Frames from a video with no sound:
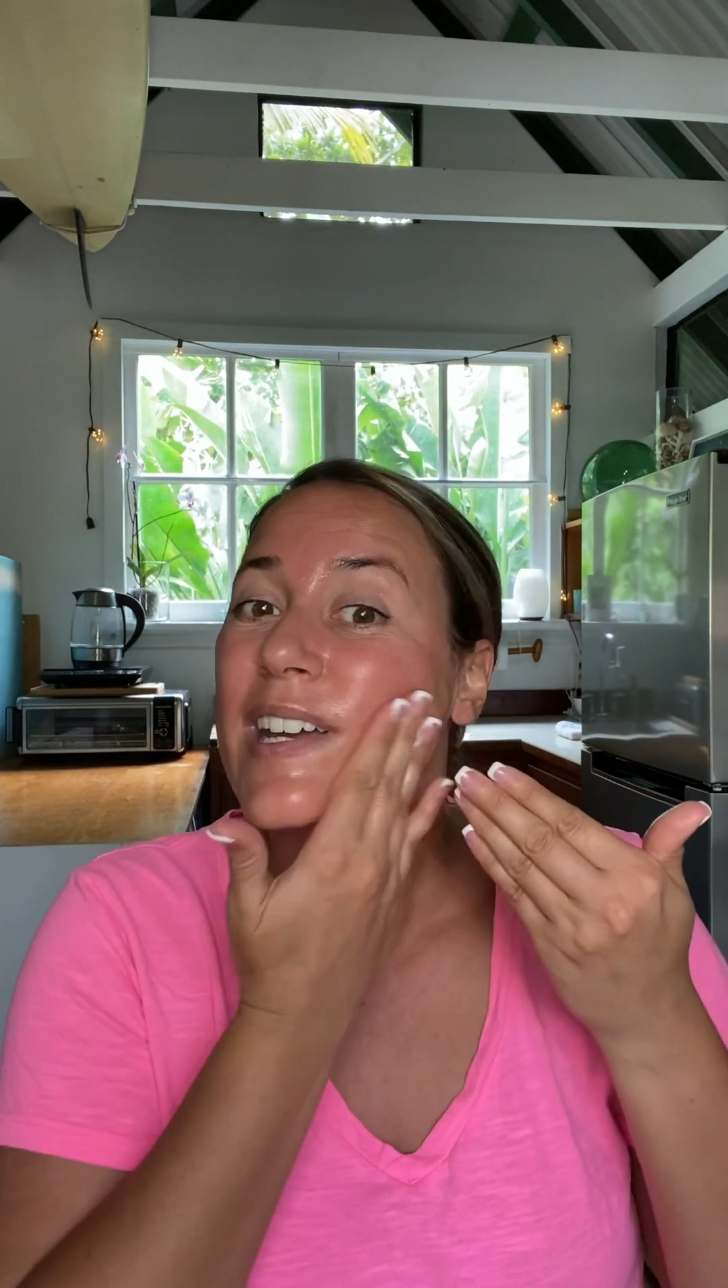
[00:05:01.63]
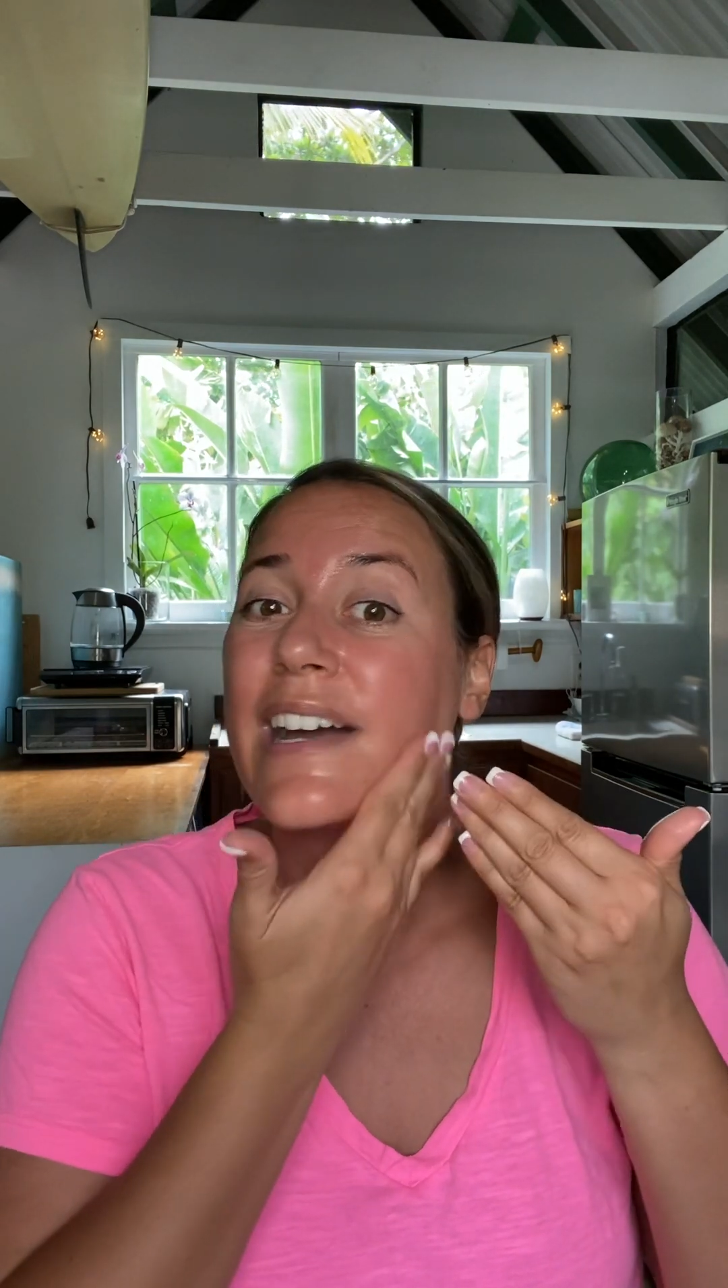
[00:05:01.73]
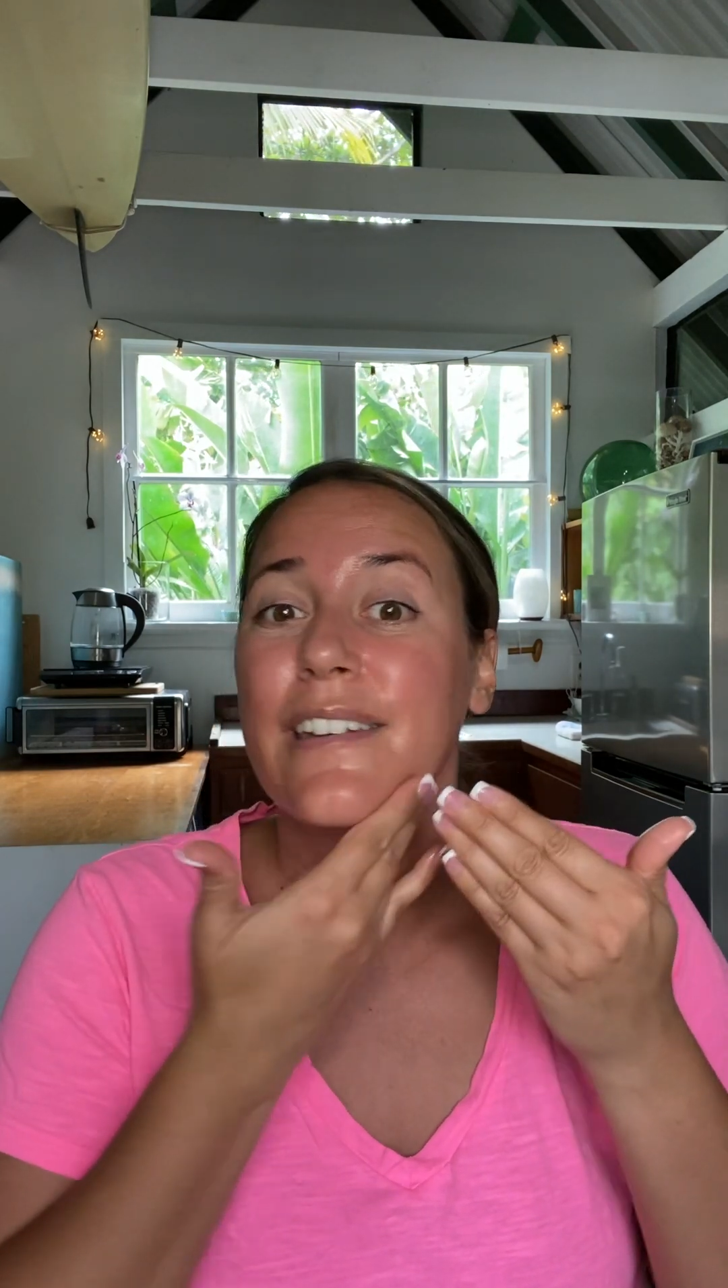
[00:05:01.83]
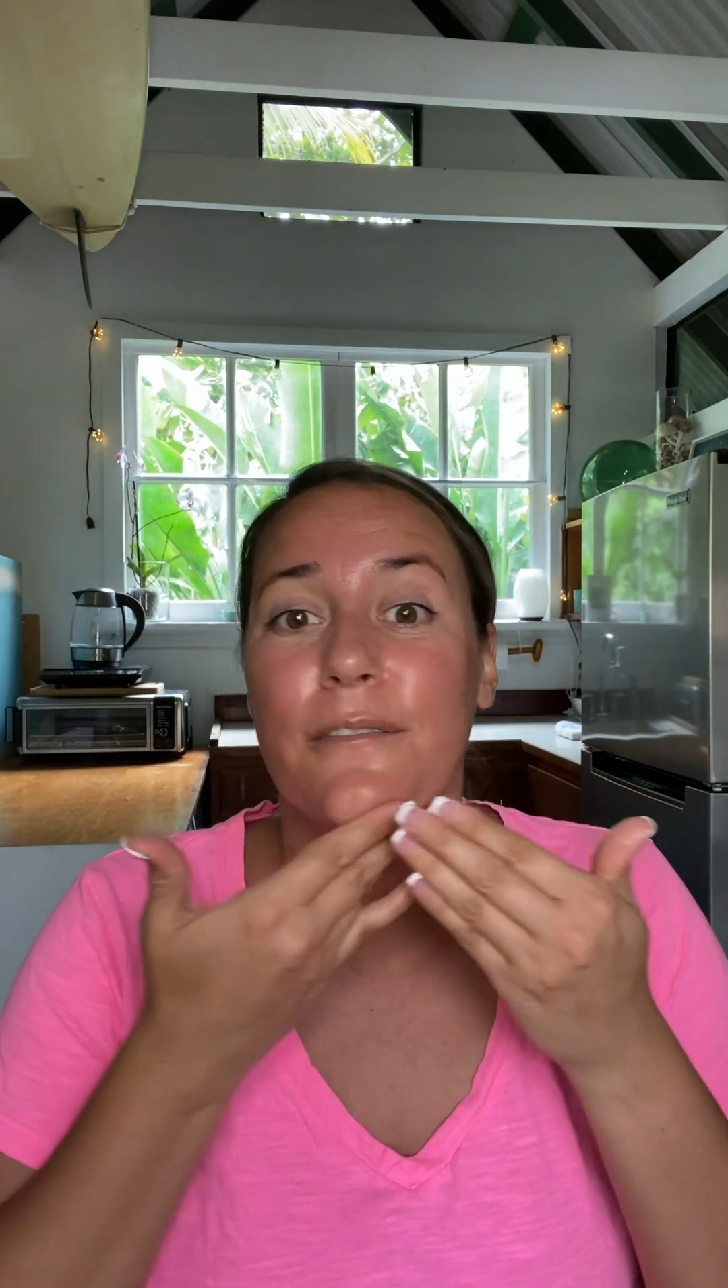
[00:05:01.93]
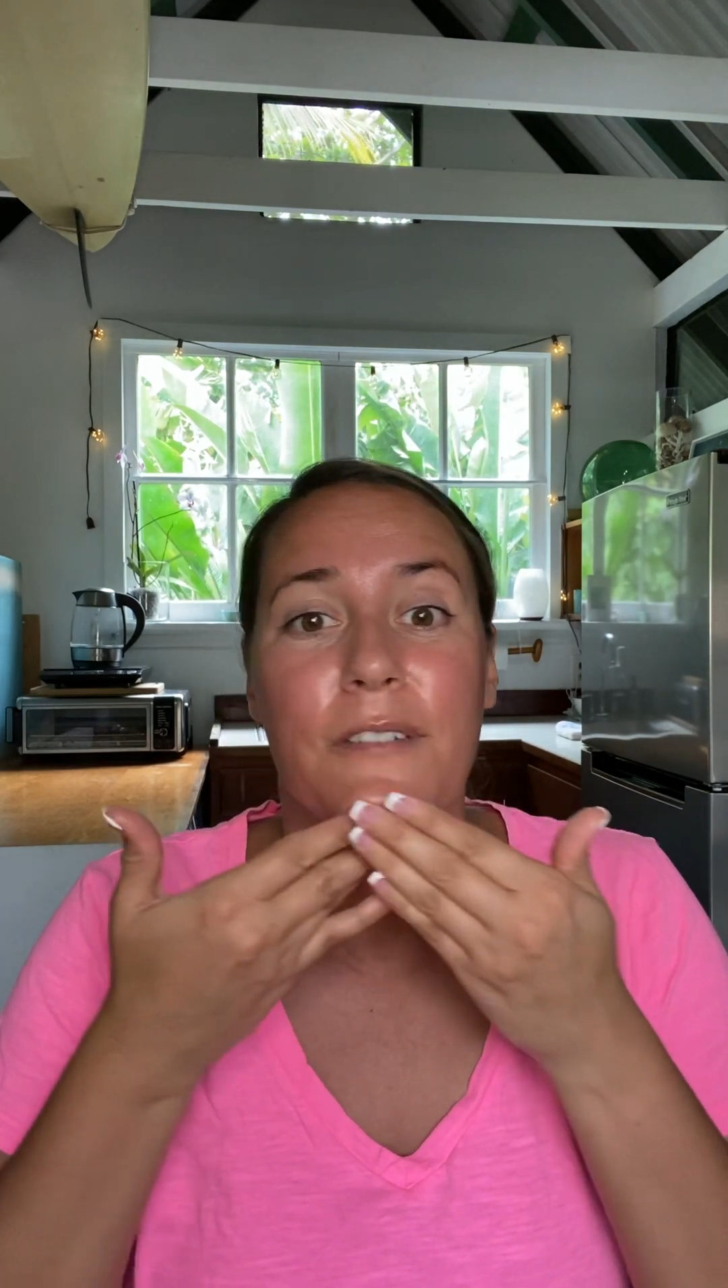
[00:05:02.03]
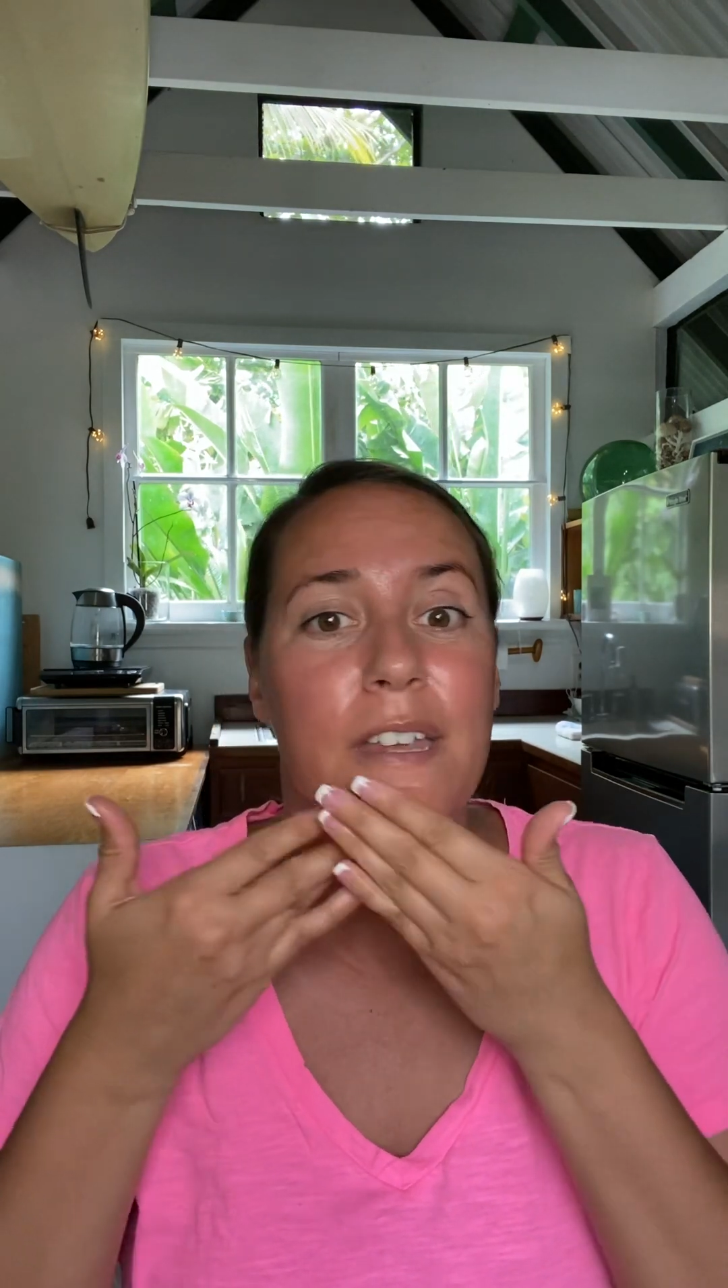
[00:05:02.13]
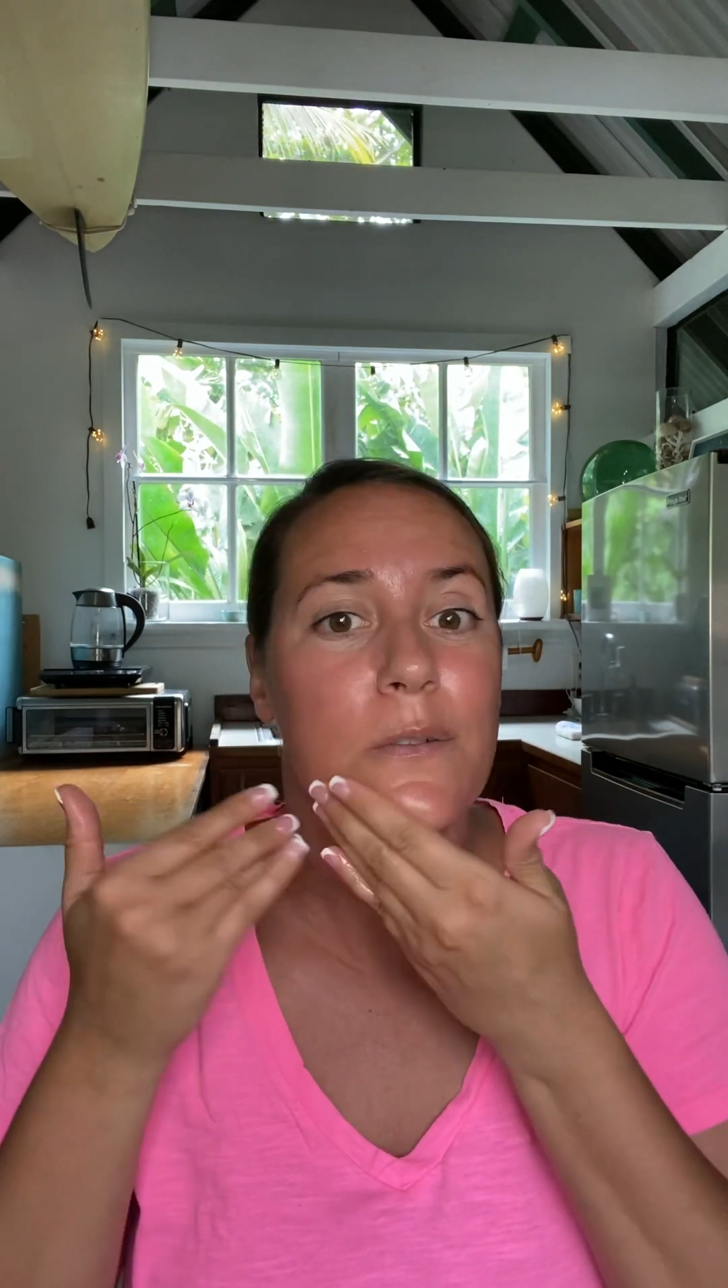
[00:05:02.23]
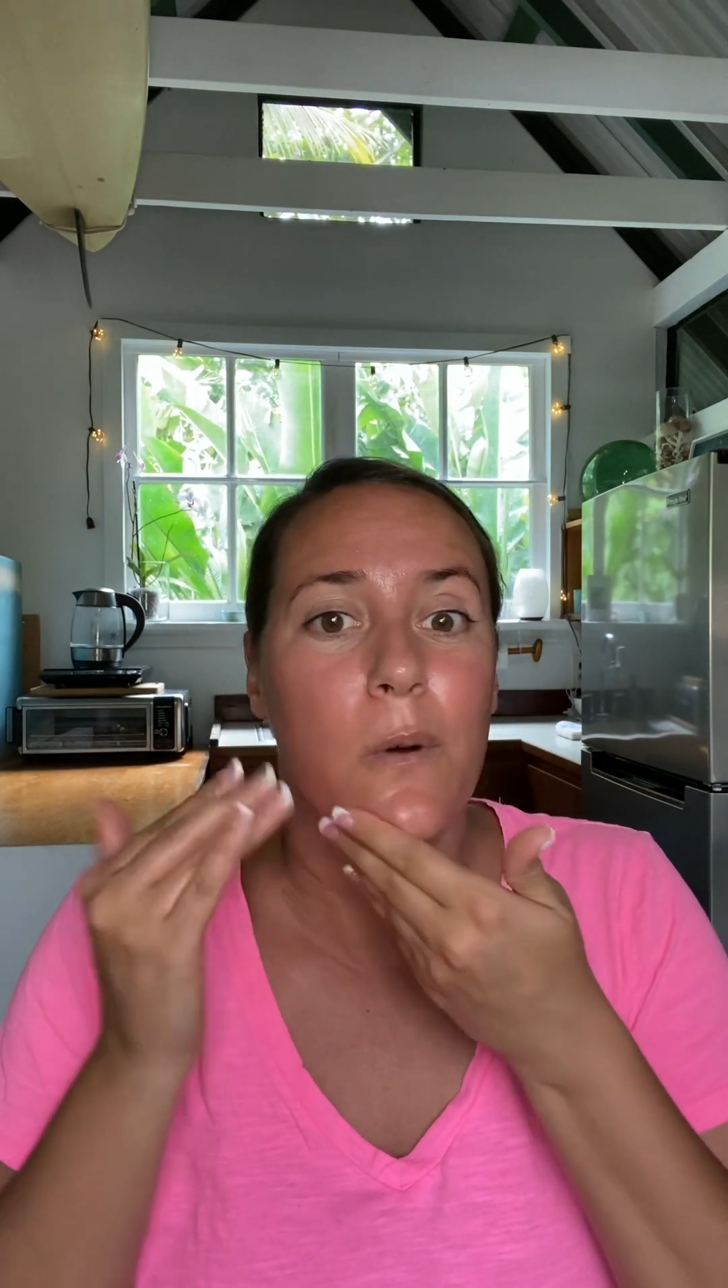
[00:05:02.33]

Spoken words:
kind of face